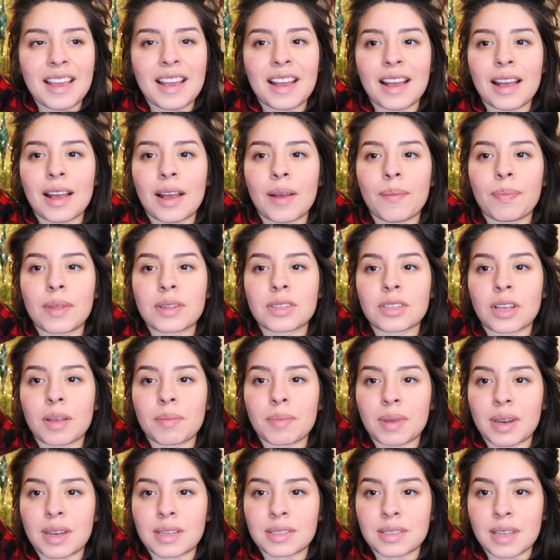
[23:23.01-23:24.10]
That's all I'm
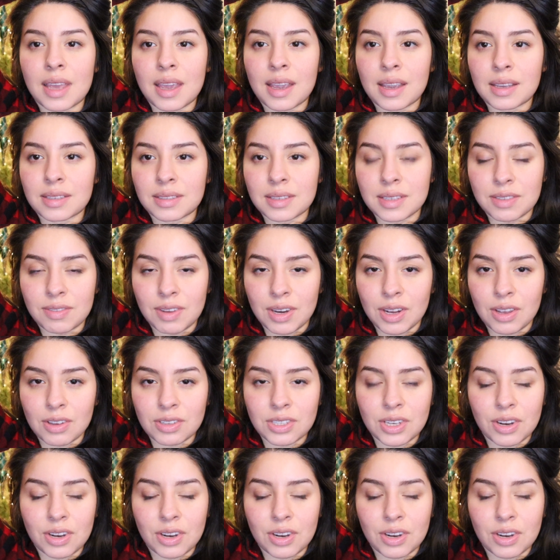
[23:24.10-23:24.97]
going to say, because this video is